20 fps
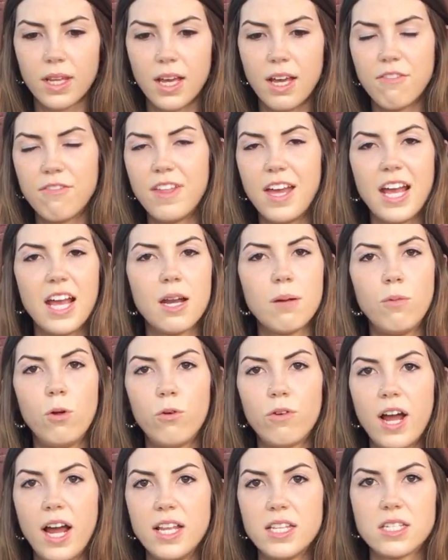if the
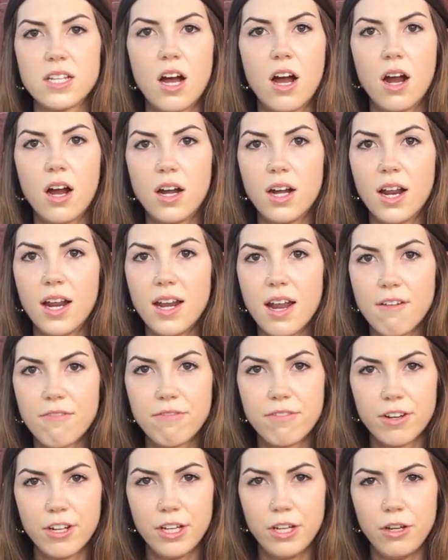animal rights aren't
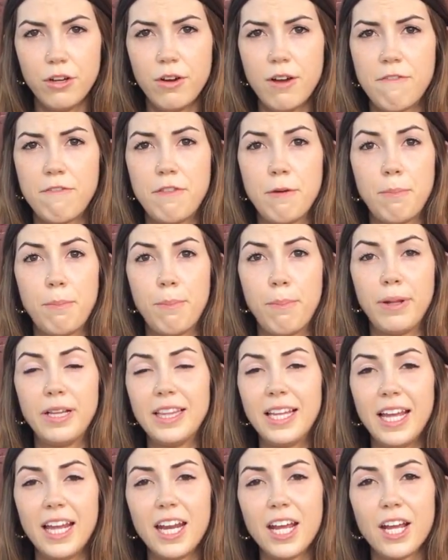enough for you, if the
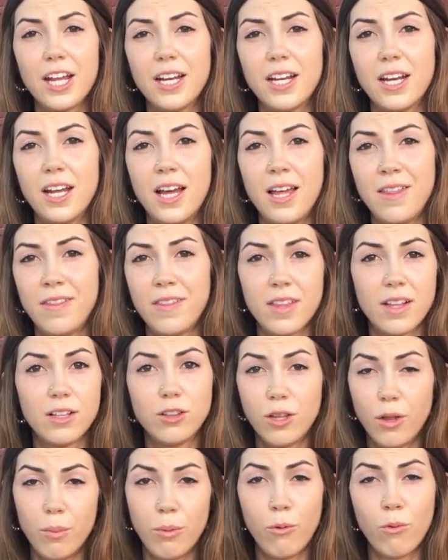planet and
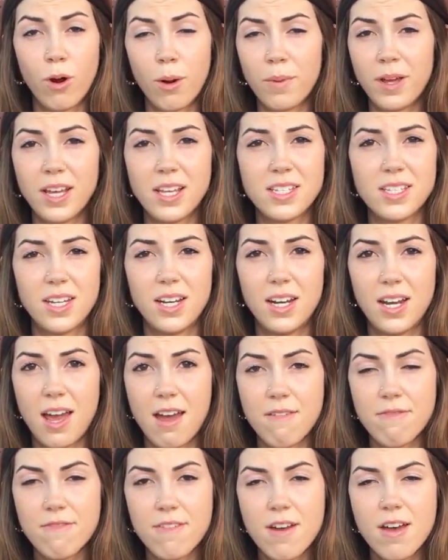global warming isn't
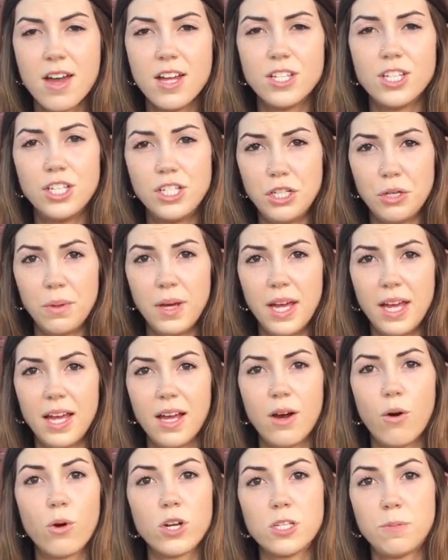enough to do it,
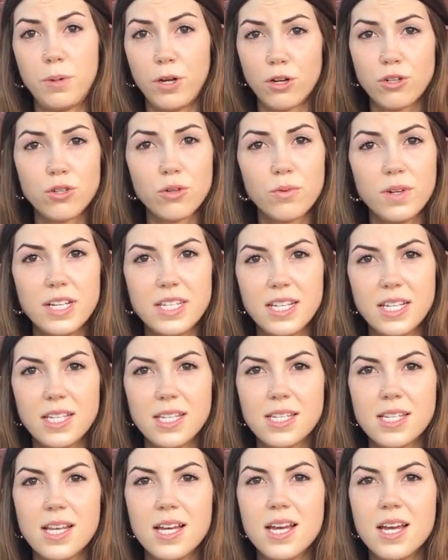or spiritual
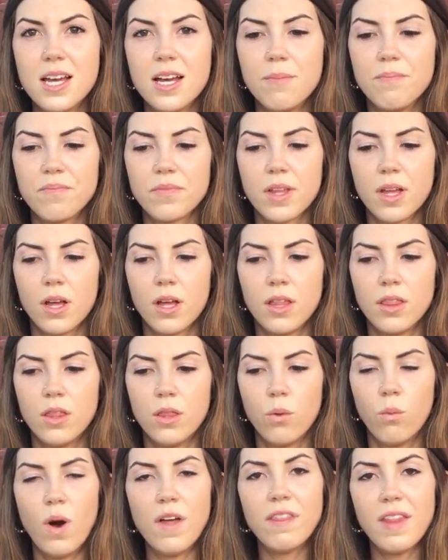reasons,
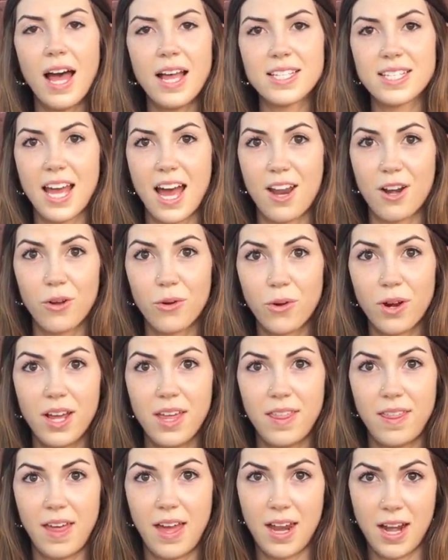one last
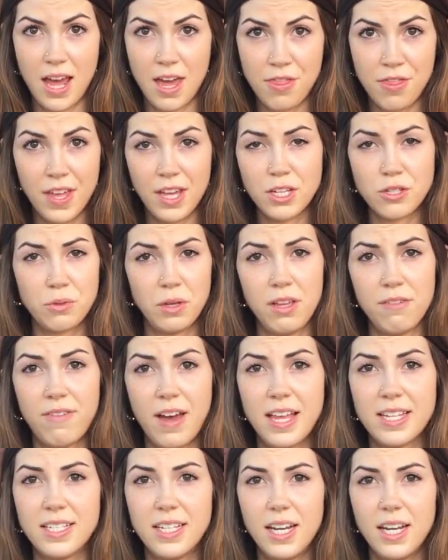category that I think is really
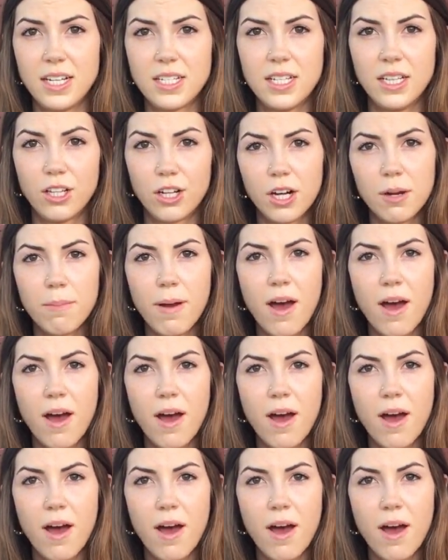fascinating to learn